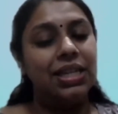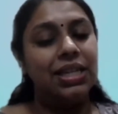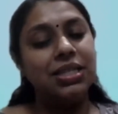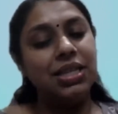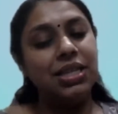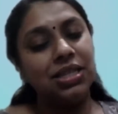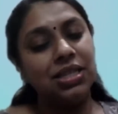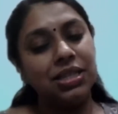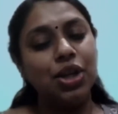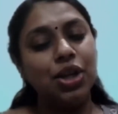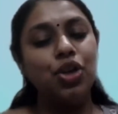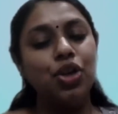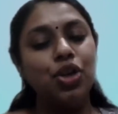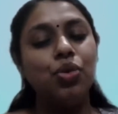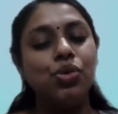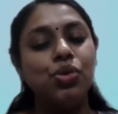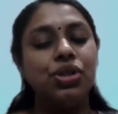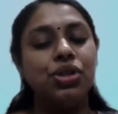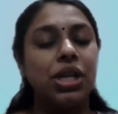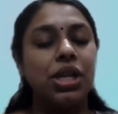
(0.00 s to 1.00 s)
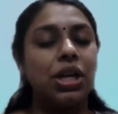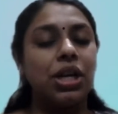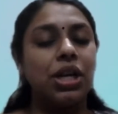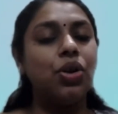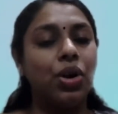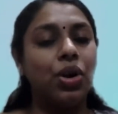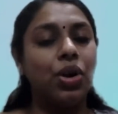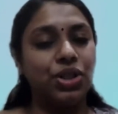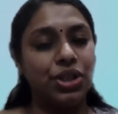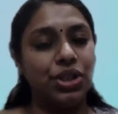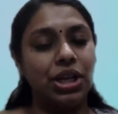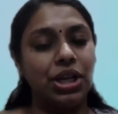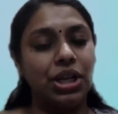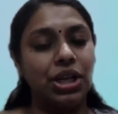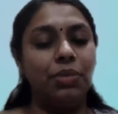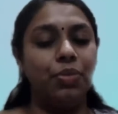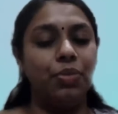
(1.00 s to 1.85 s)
a huge technological boom.